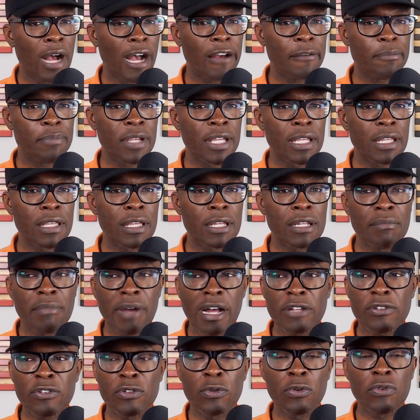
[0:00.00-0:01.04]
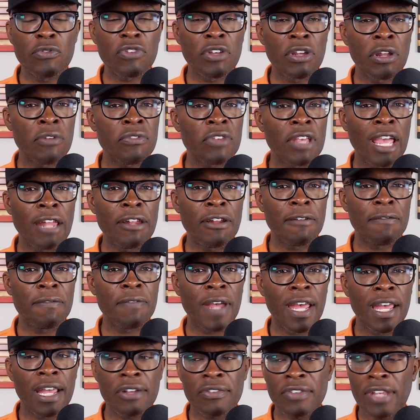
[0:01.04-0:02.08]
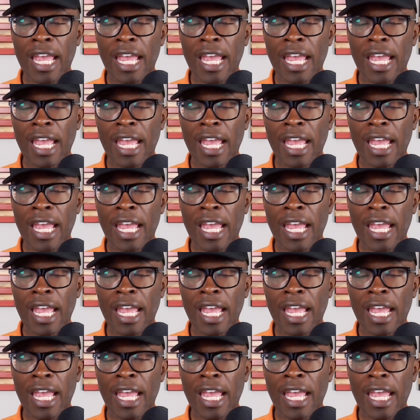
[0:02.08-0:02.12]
opinion, my two cents, and the facts,